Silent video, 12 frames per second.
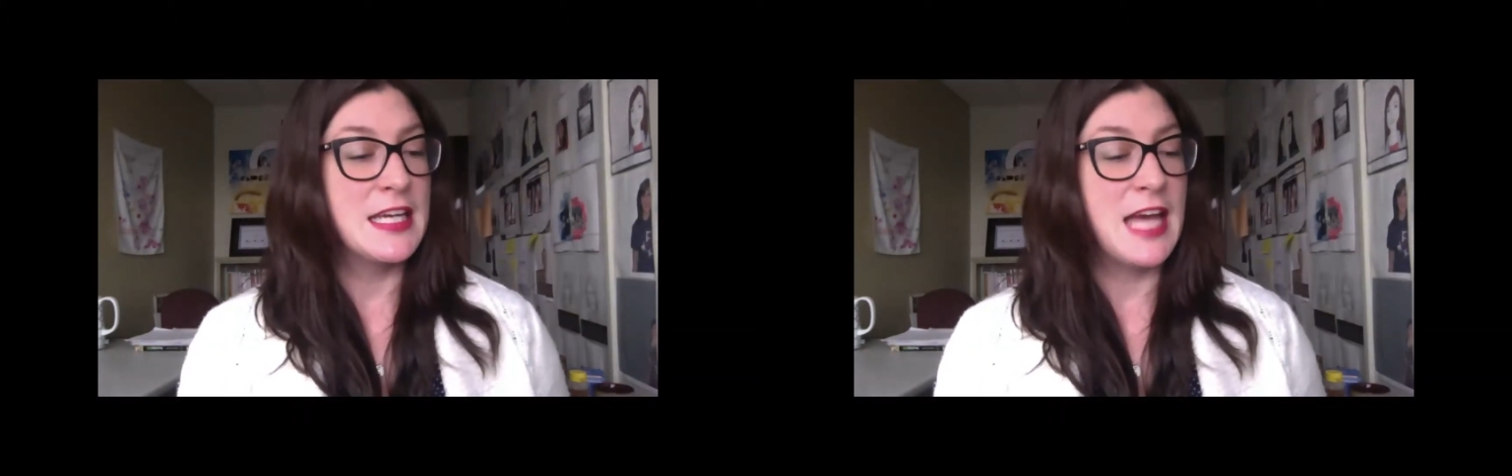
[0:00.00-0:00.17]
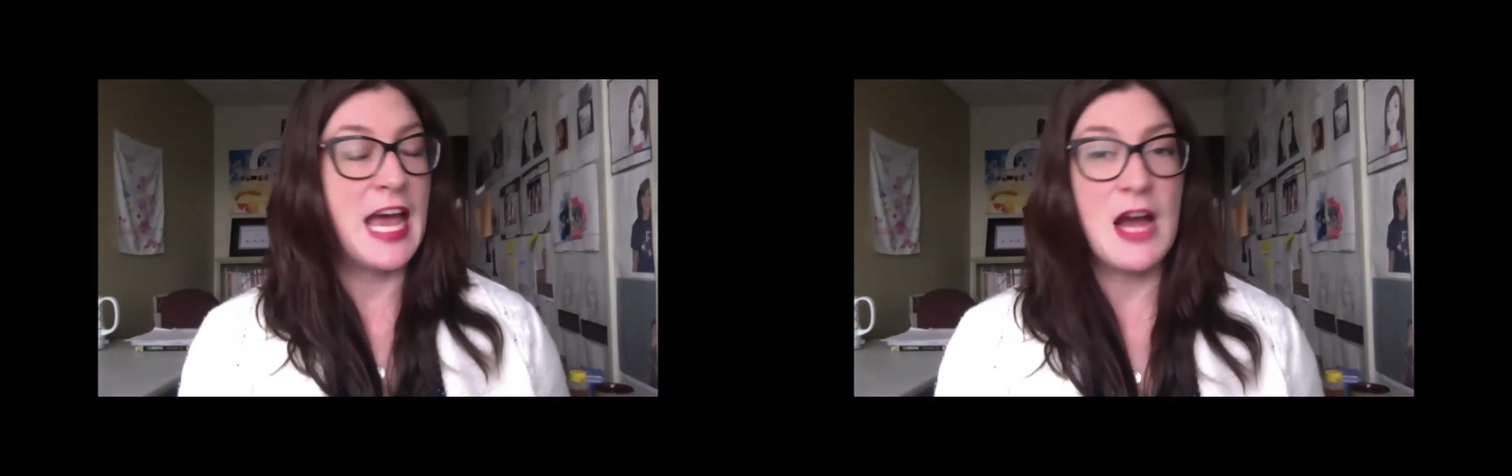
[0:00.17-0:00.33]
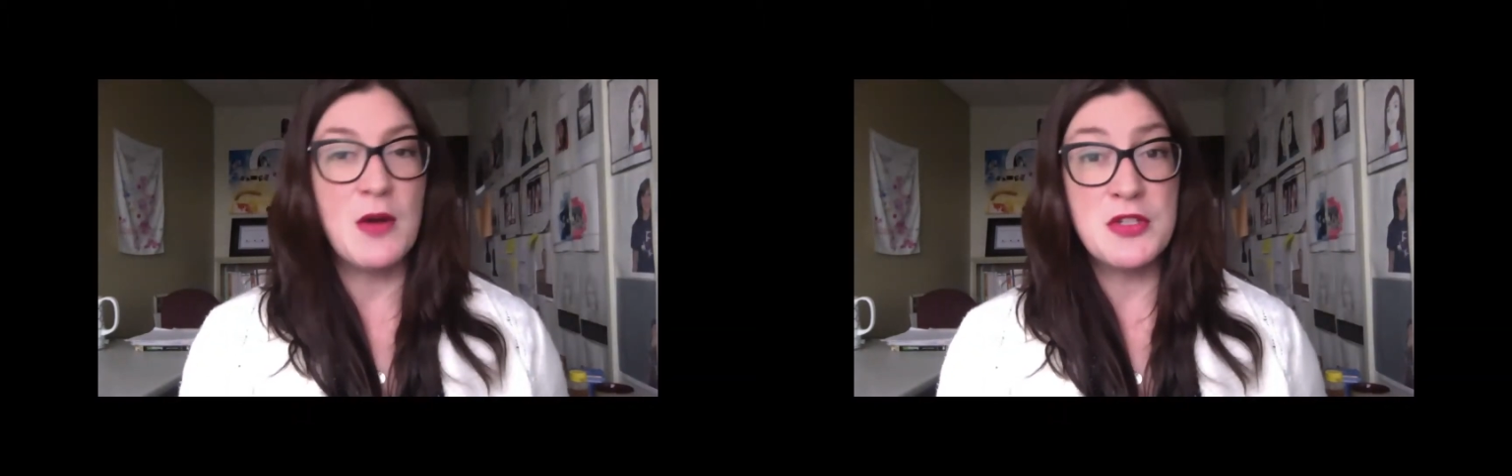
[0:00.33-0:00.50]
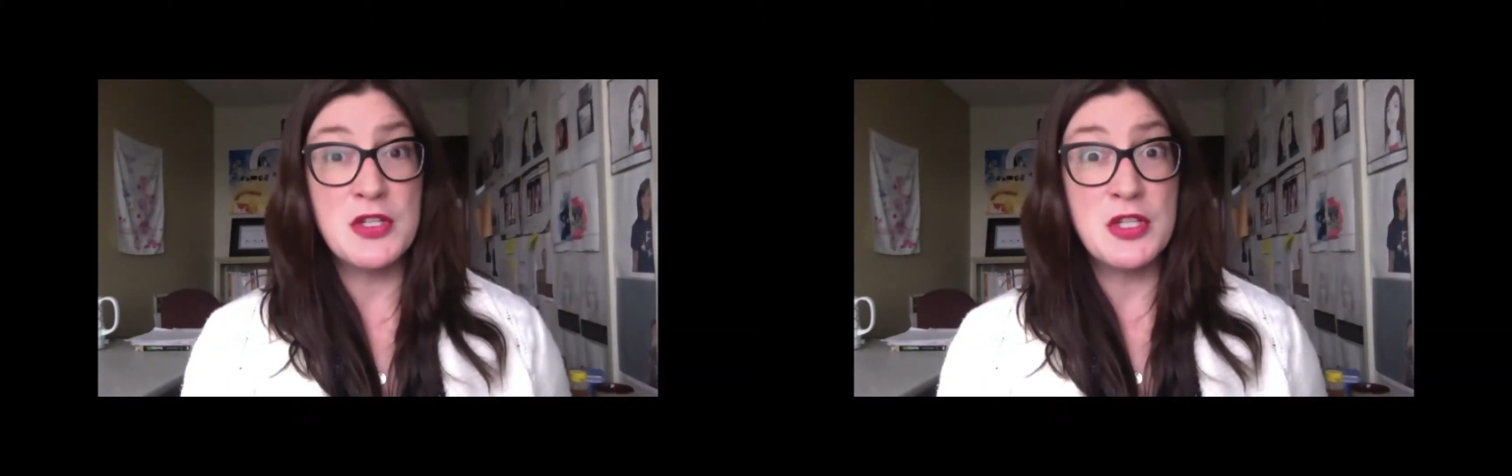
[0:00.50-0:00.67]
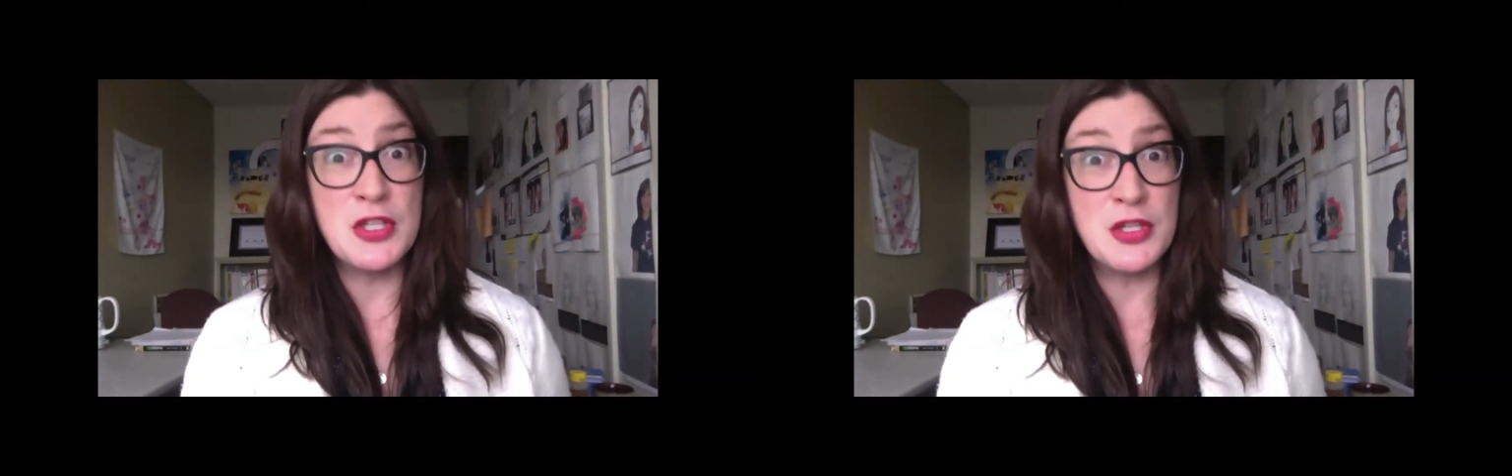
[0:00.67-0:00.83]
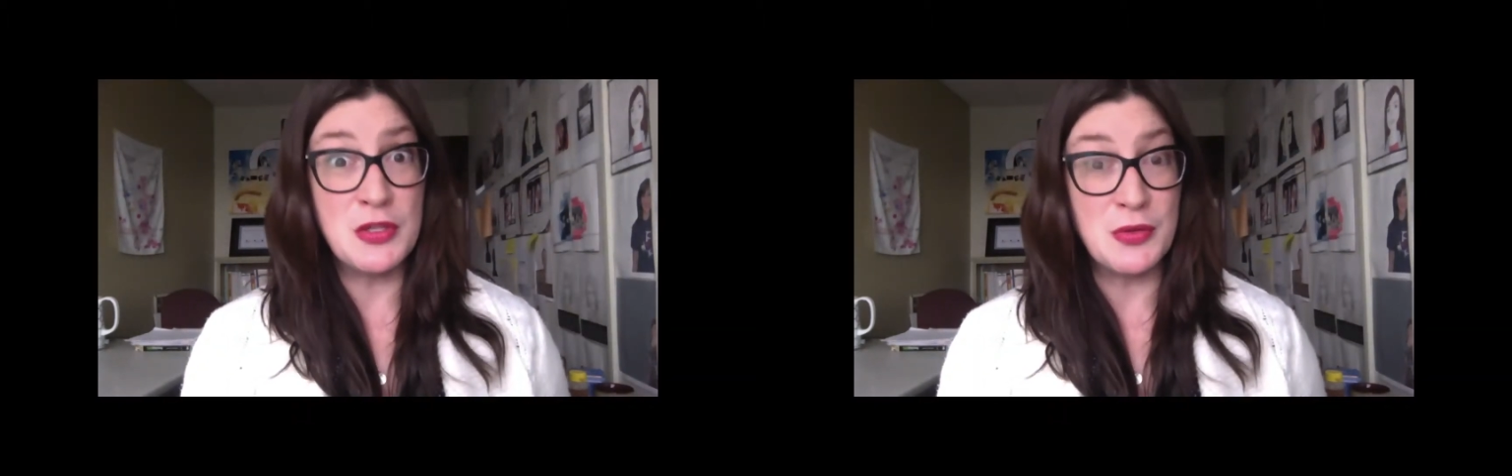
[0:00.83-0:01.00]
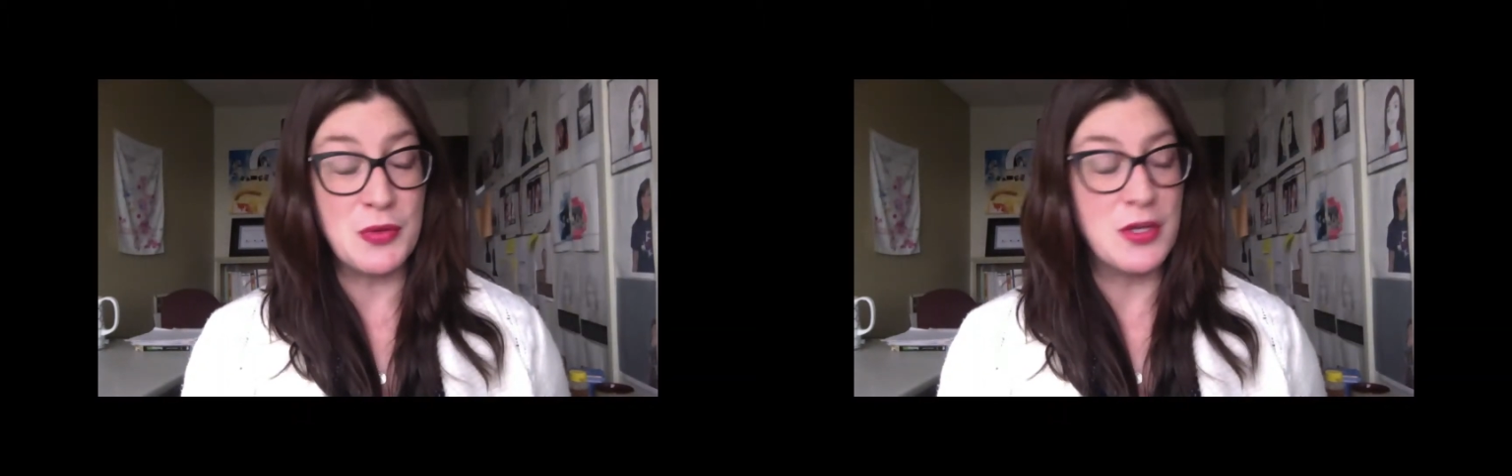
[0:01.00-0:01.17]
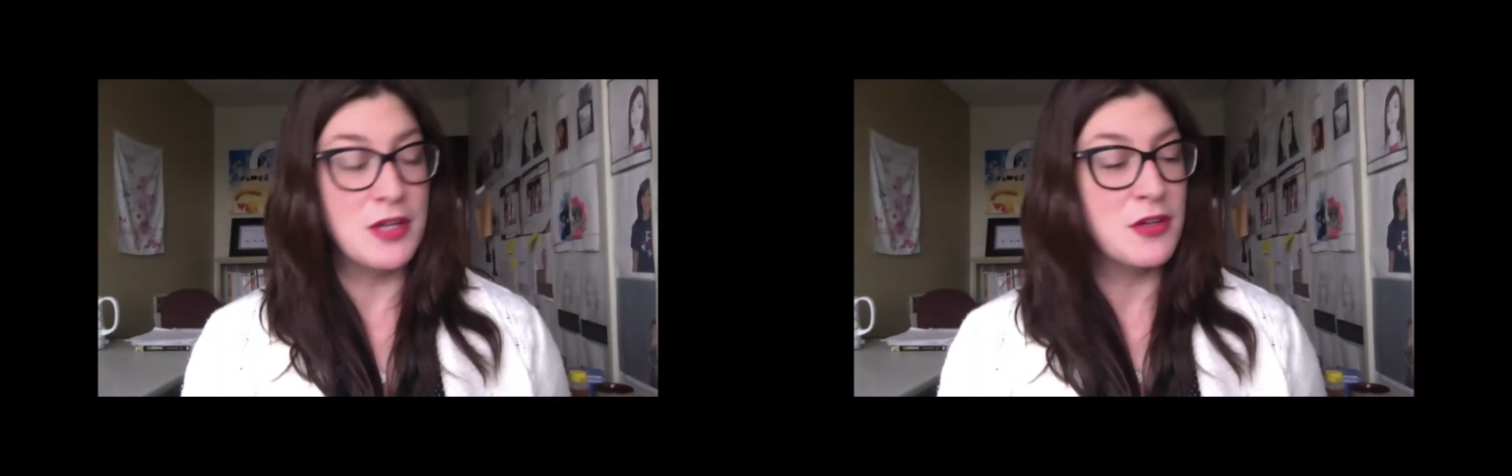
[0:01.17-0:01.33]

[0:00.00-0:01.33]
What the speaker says: How do you